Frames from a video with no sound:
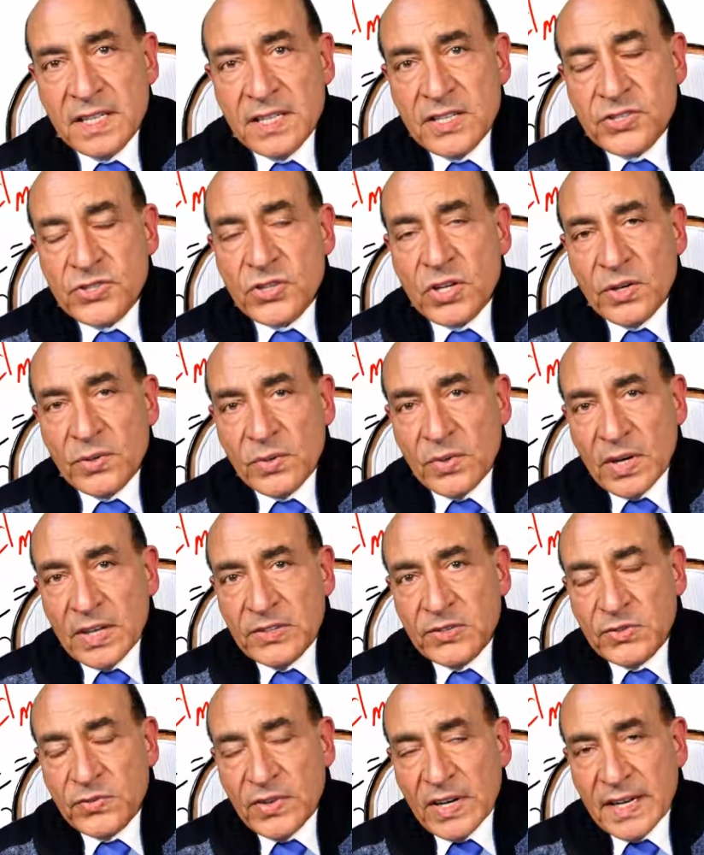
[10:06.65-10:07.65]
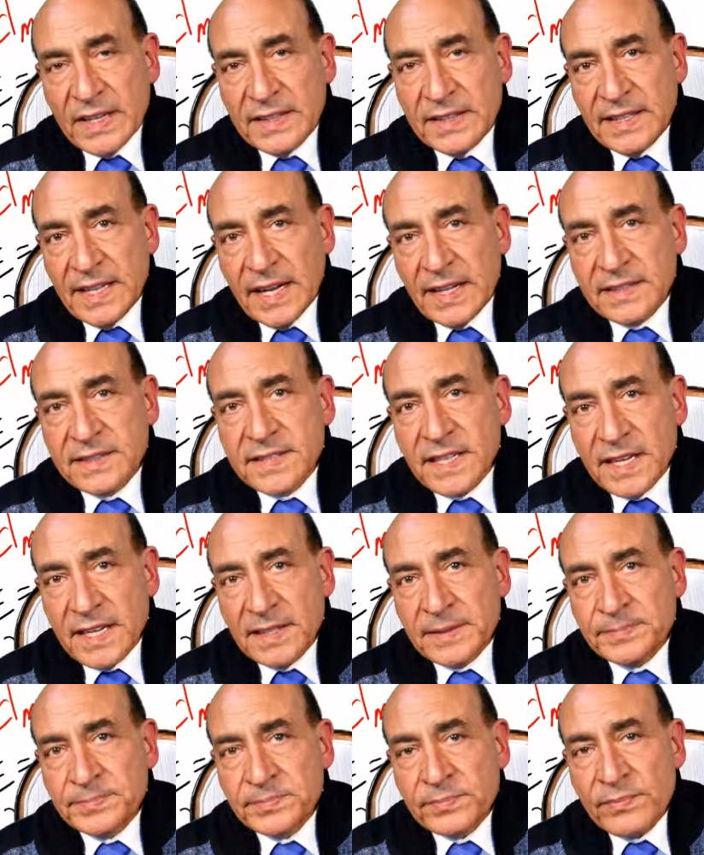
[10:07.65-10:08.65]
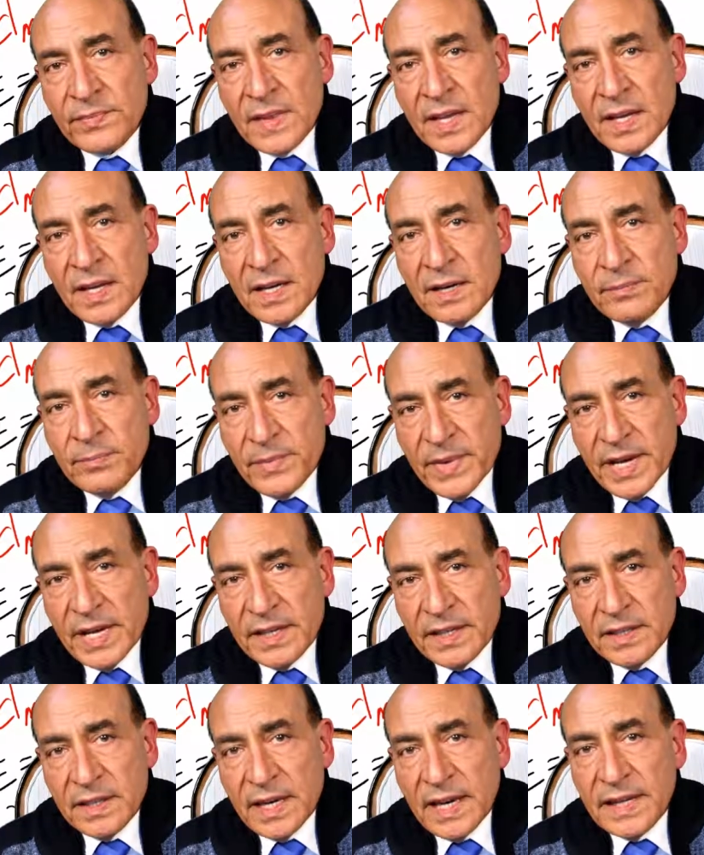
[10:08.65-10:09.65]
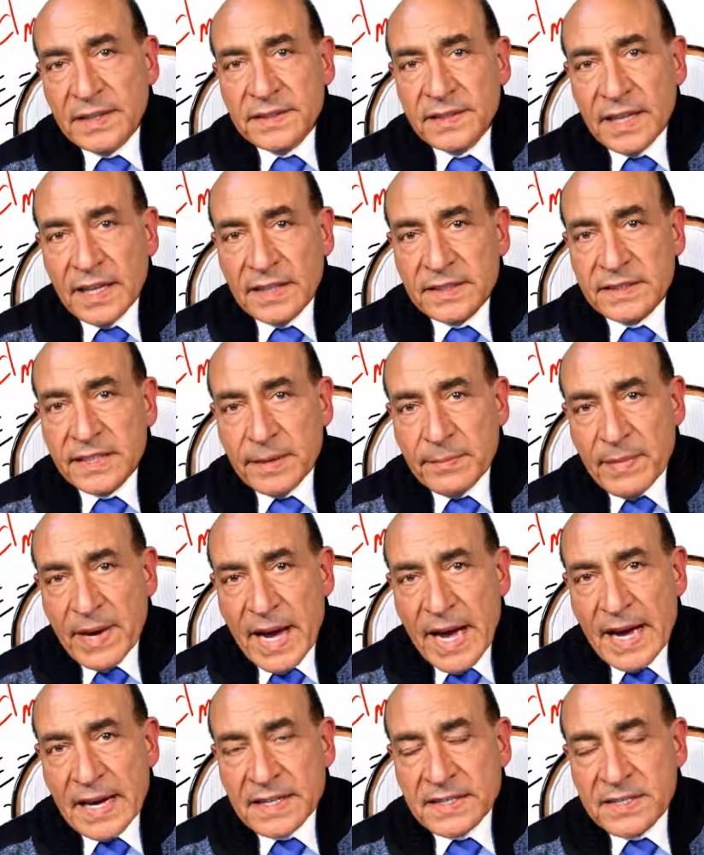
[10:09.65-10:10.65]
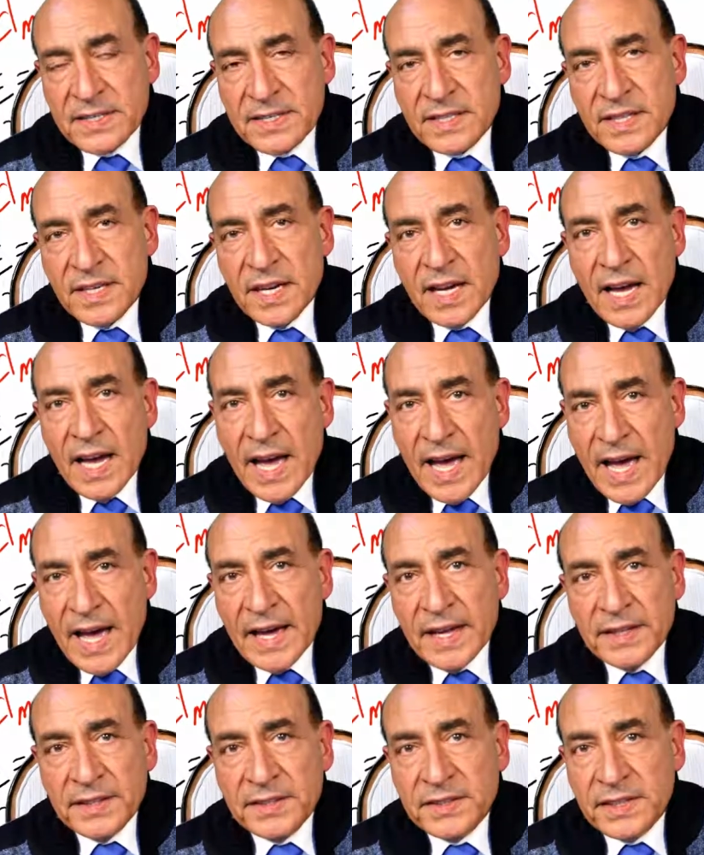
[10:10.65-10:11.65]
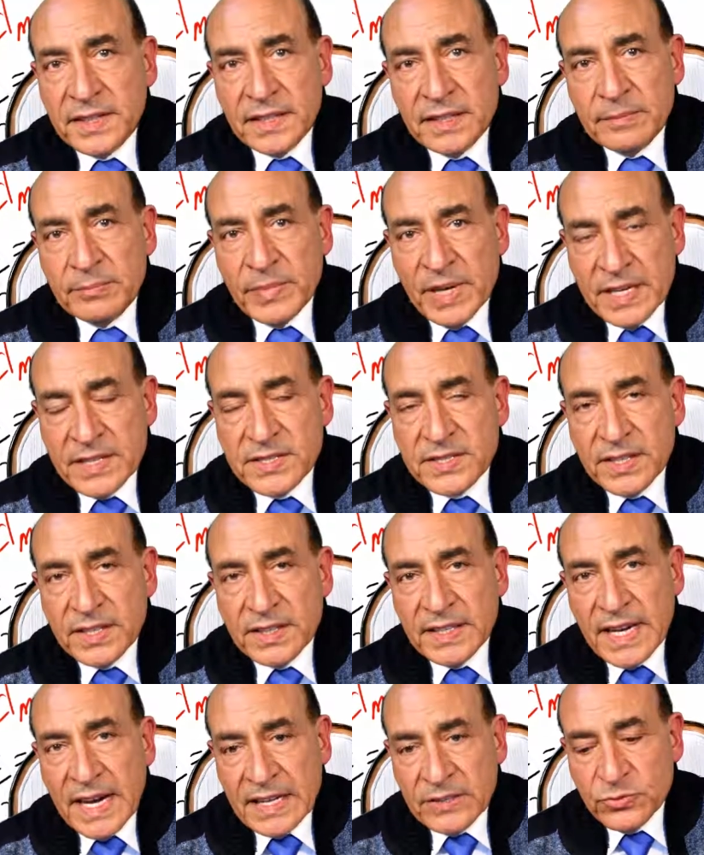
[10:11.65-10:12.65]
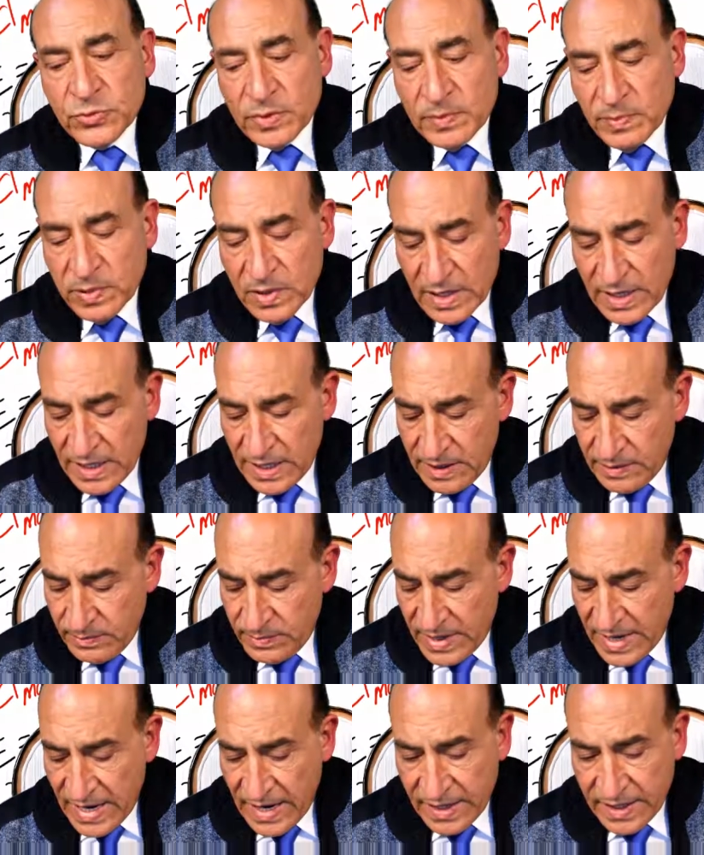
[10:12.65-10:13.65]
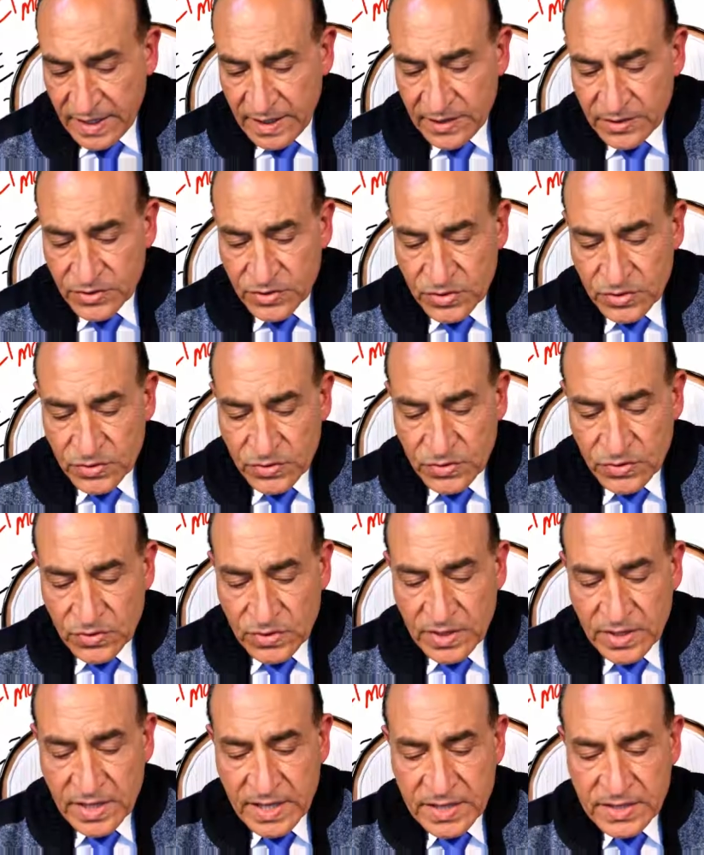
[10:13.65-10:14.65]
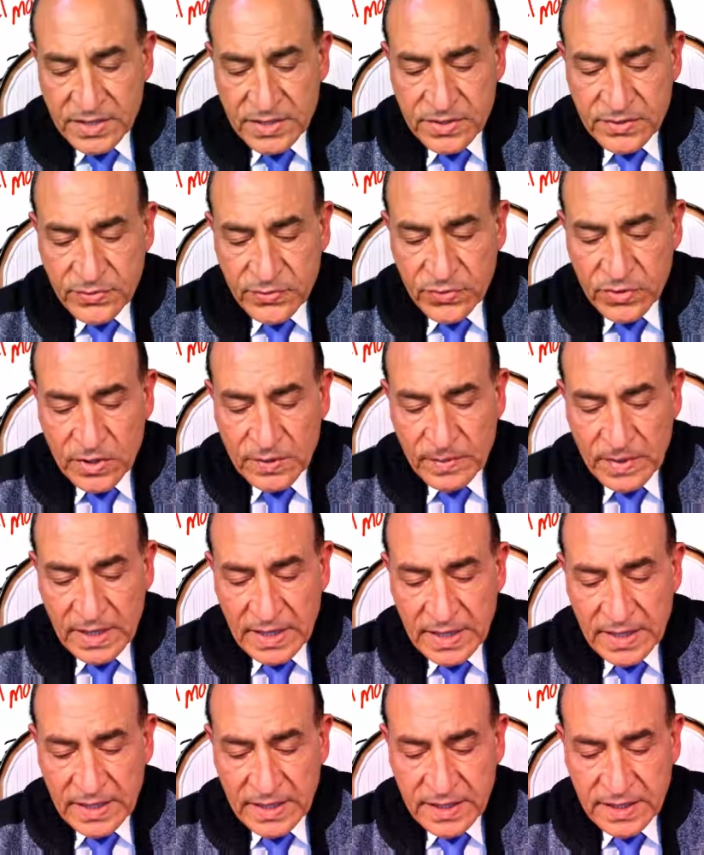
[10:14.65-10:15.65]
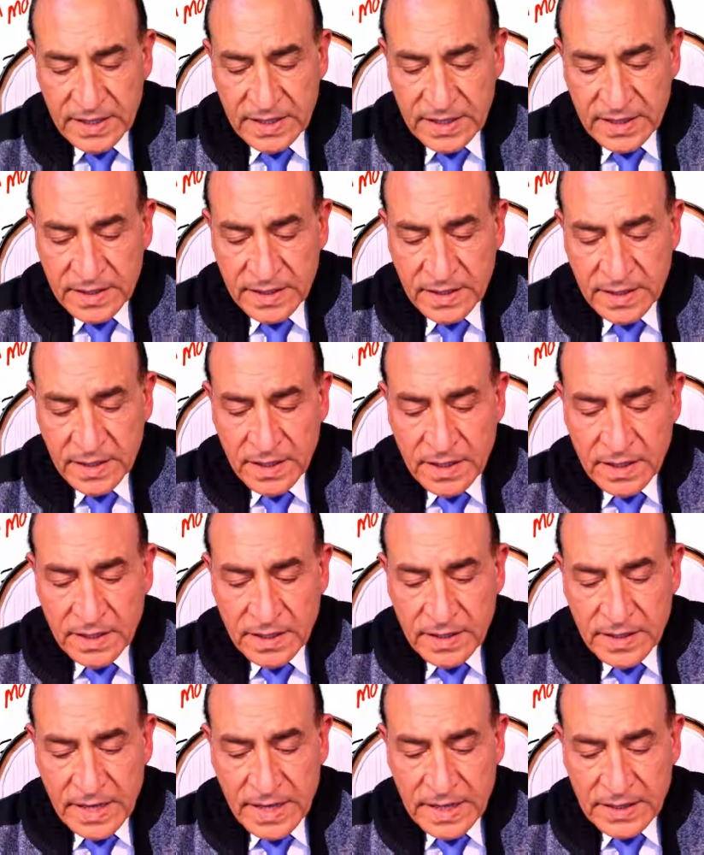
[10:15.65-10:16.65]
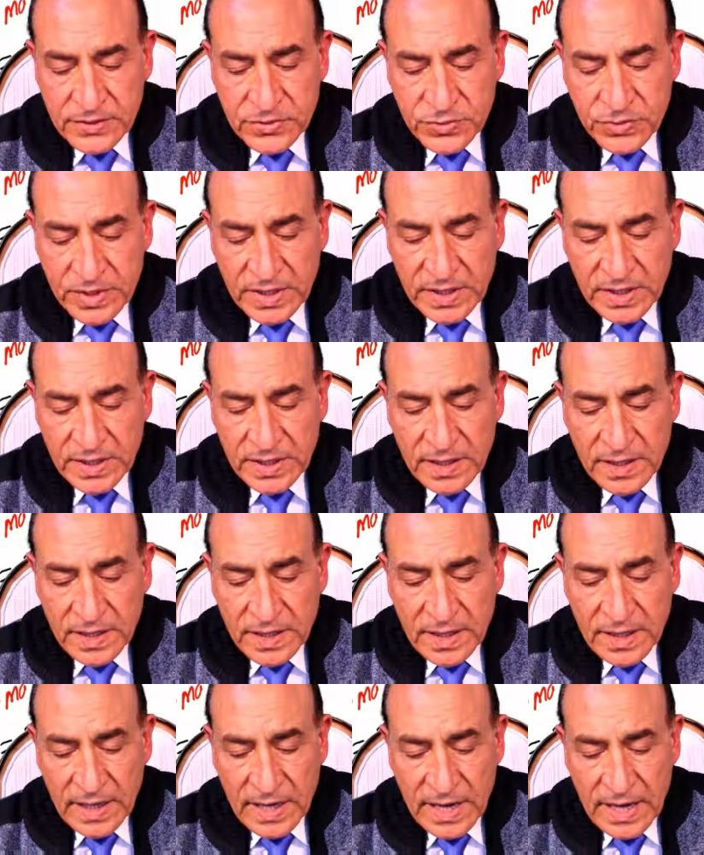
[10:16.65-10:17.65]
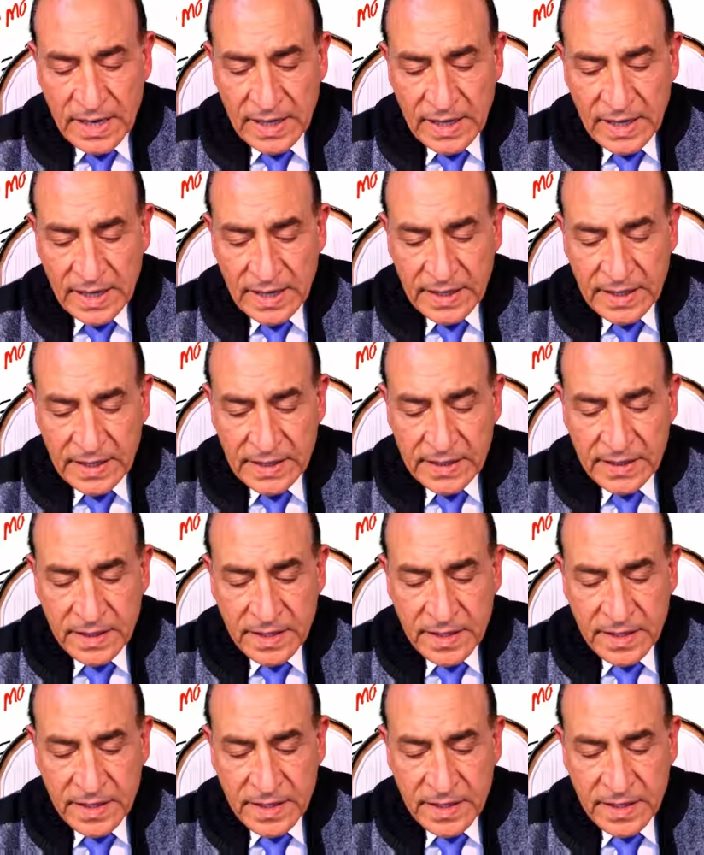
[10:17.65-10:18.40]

So we want to find delta min and delta max, and based on that we plug it back into this formula here that we highlighted.